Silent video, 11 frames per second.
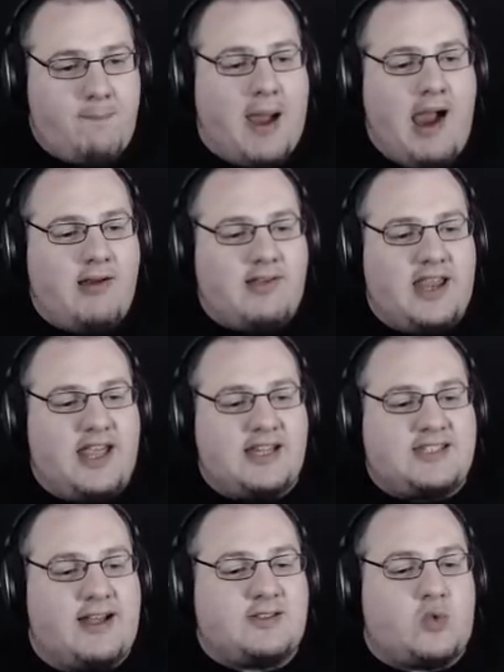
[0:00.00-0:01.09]
Apparently,
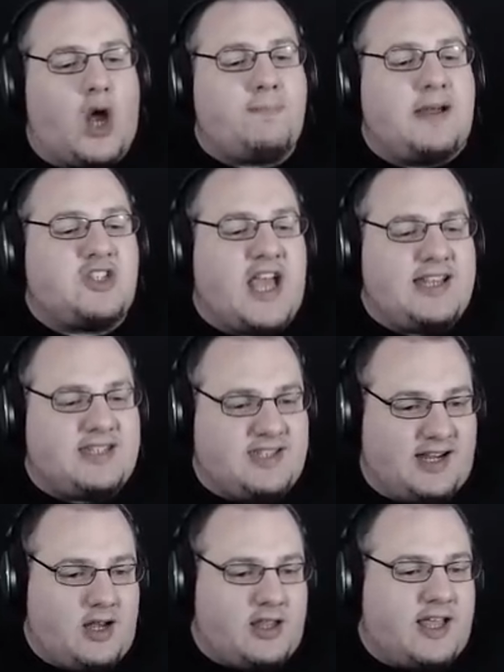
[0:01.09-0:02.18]
it sounds quite
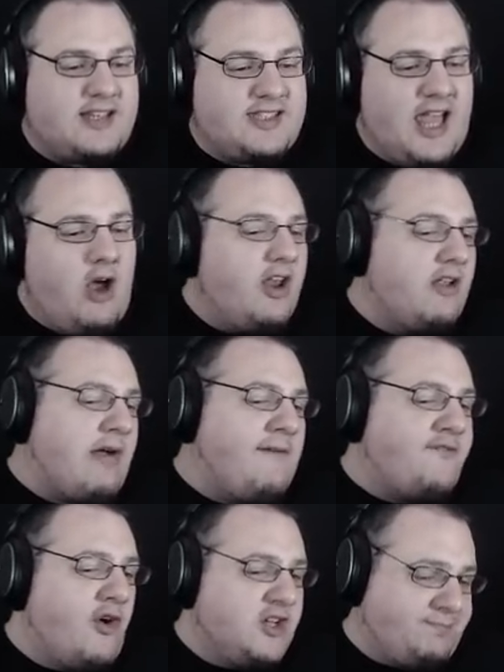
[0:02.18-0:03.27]
majestic, like a gazelle in the
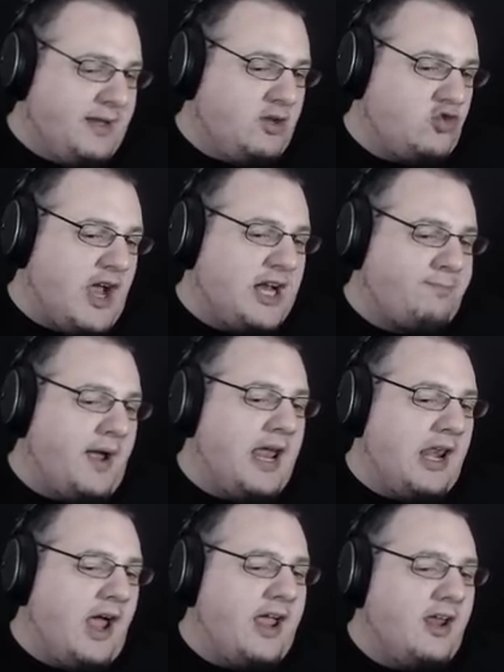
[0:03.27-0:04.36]
rainforest being dragged by
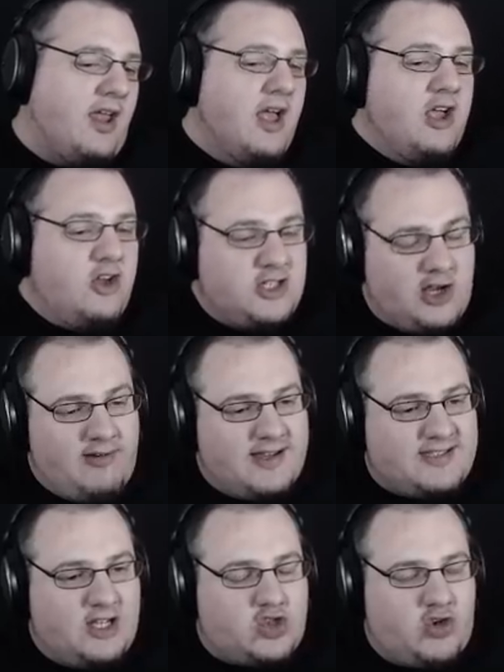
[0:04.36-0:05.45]
a lion who's
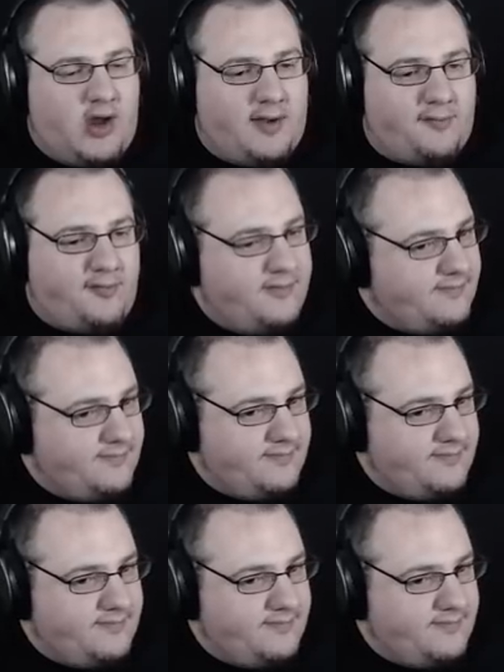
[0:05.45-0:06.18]
harassing a giraffe.